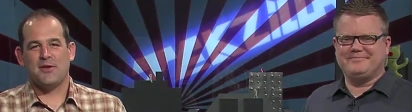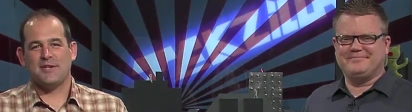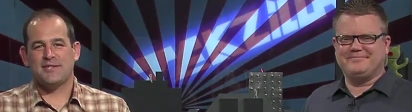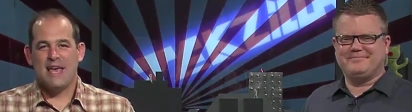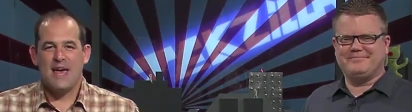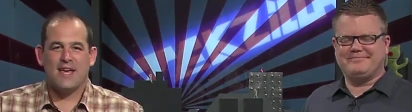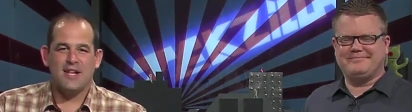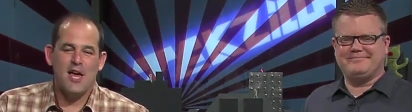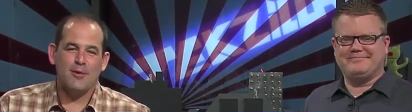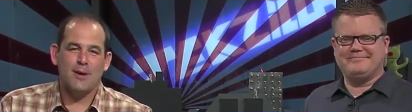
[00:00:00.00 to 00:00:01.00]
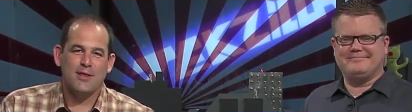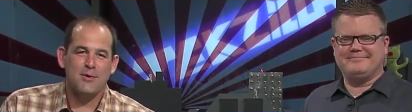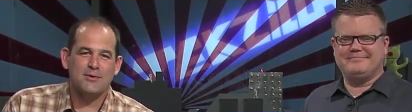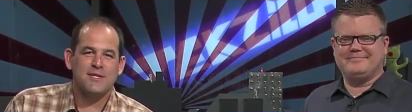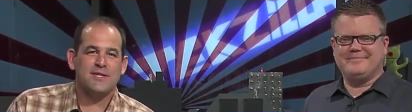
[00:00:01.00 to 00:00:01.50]
Speaker 1: the latest tech and how to
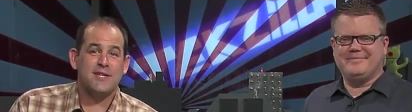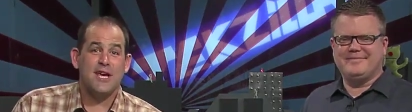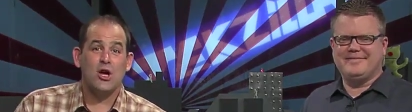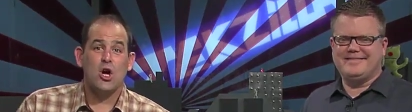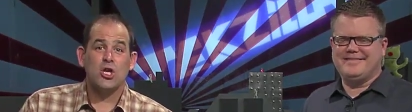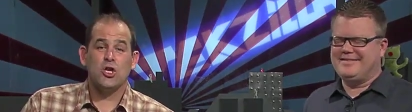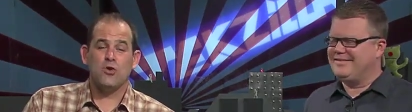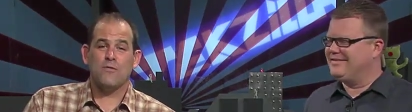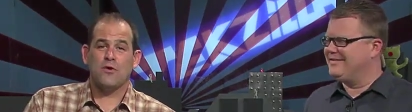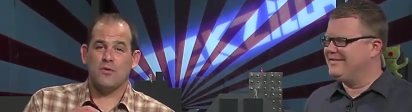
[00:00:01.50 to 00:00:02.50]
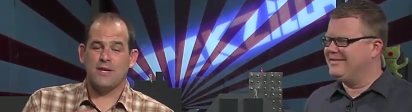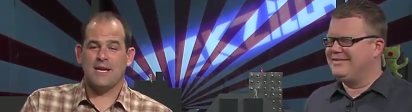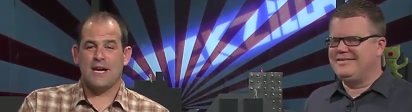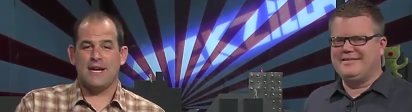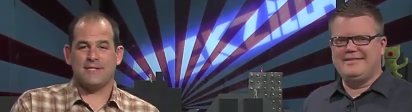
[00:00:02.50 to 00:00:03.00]
make the most out of the gear you've
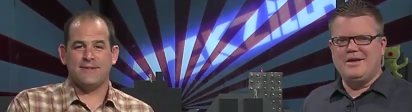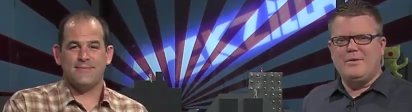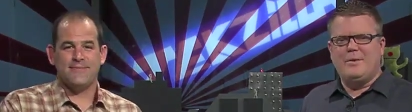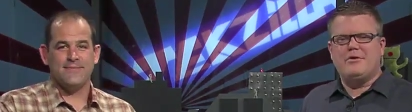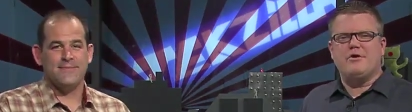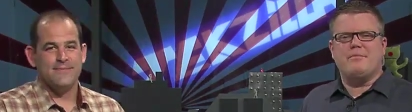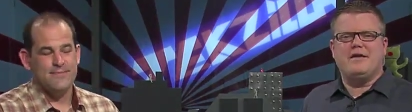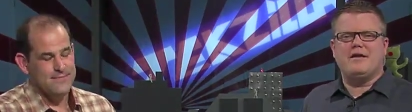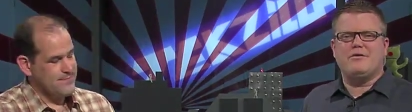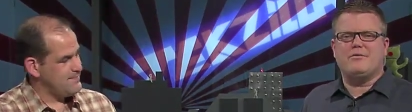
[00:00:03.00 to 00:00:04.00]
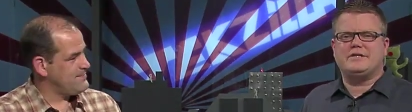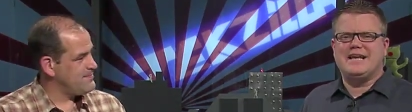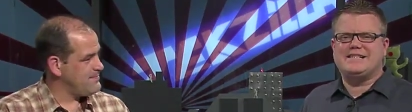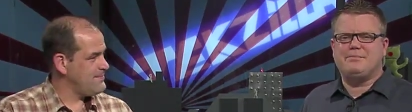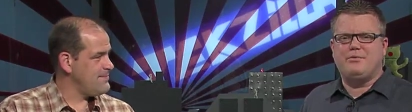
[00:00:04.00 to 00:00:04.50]
already got. Whether you're a beginner or
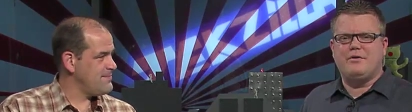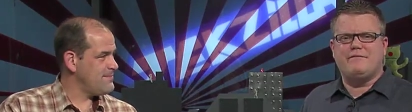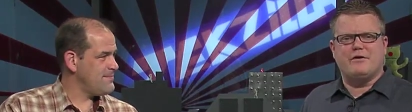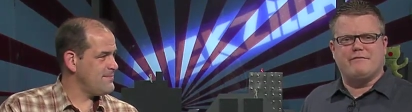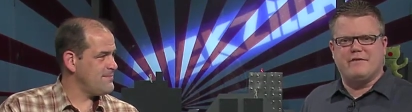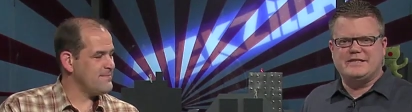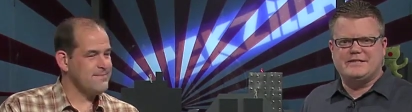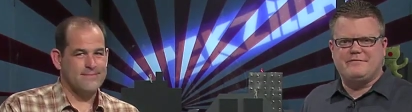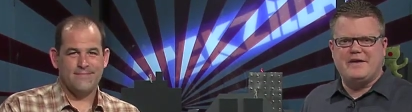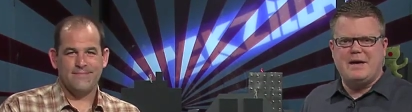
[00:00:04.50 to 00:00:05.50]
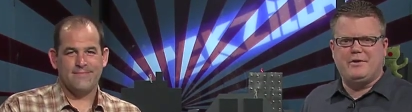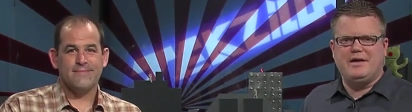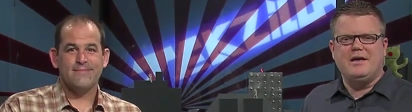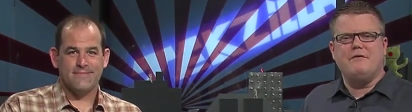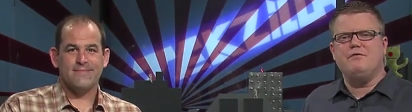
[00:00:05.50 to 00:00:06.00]
tech support for your friends and
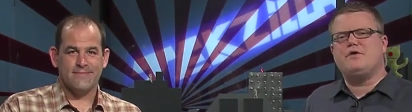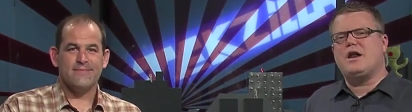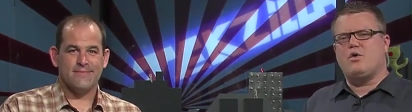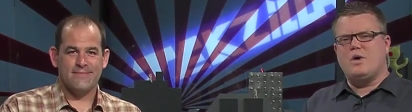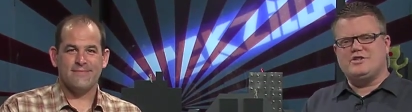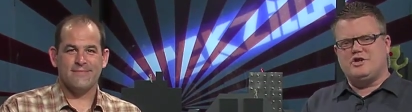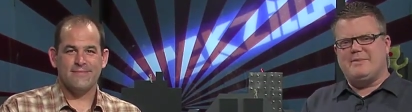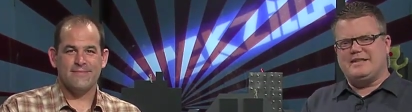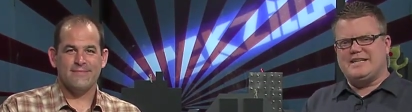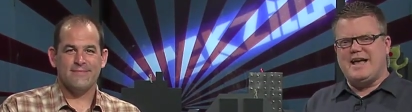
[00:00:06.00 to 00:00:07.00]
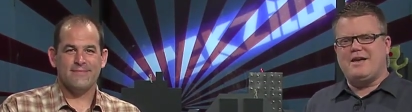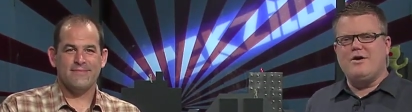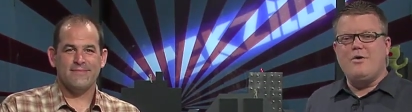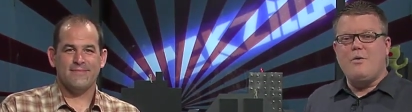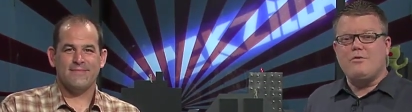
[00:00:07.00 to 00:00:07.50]
family,
Speaker 2: if you've got a question about
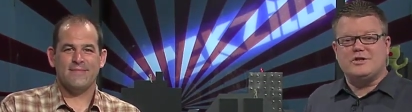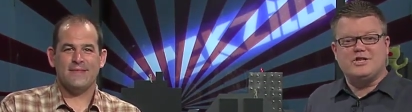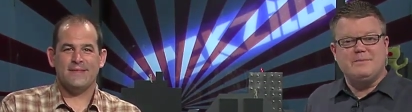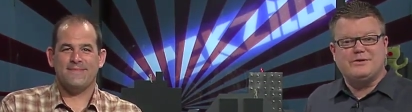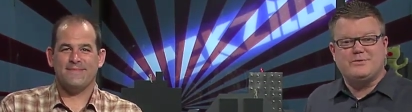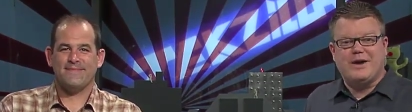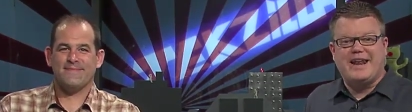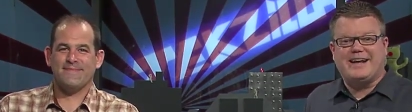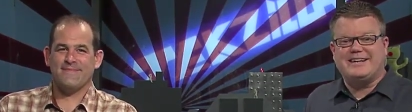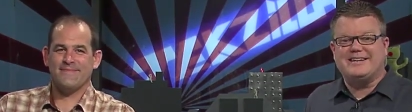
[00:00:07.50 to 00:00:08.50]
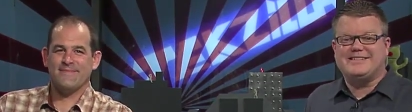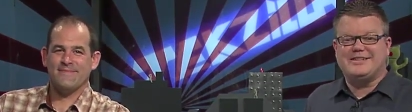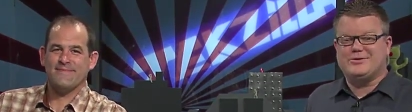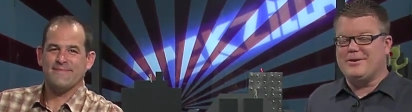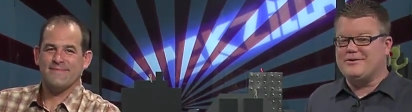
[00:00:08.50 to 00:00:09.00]
tech or the cheapest organic
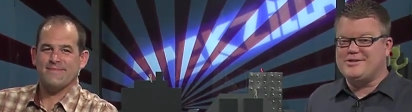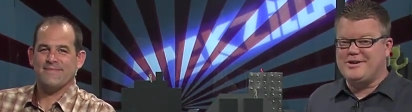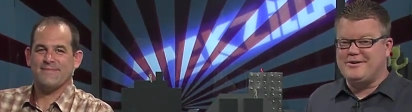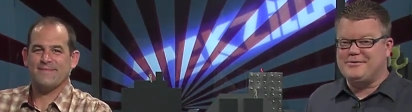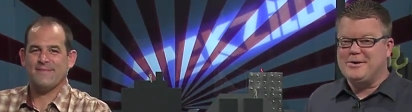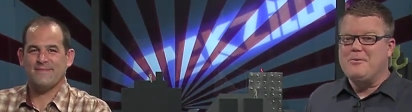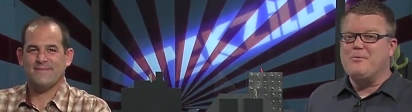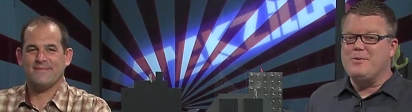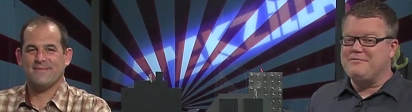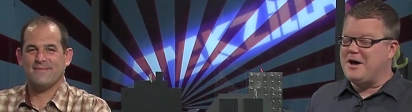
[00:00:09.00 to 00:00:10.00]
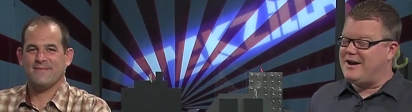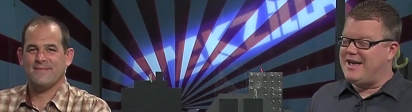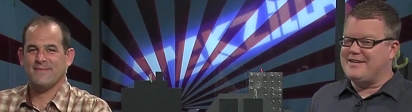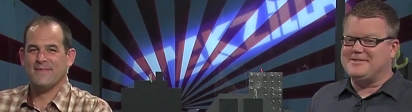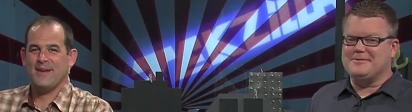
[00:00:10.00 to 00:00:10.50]
nuts at Trader Joe's, we've got
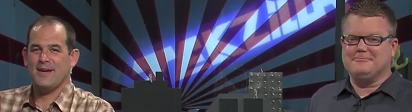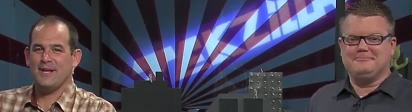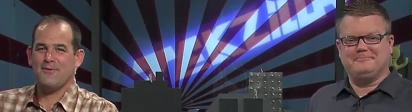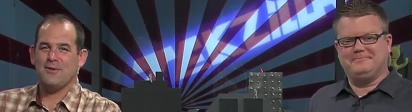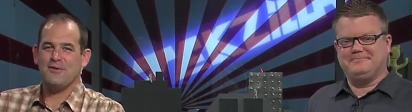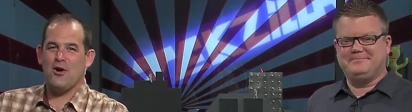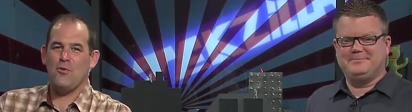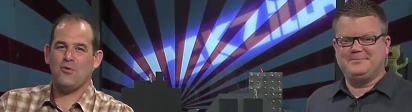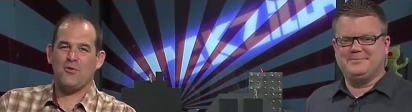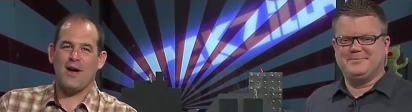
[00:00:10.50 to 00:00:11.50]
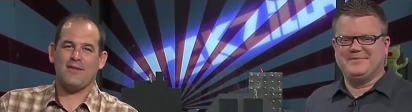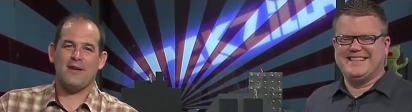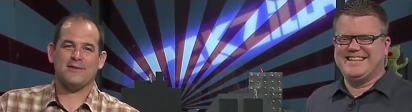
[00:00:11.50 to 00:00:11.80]
an answer. And if we
Speaker 1: don't, we'll track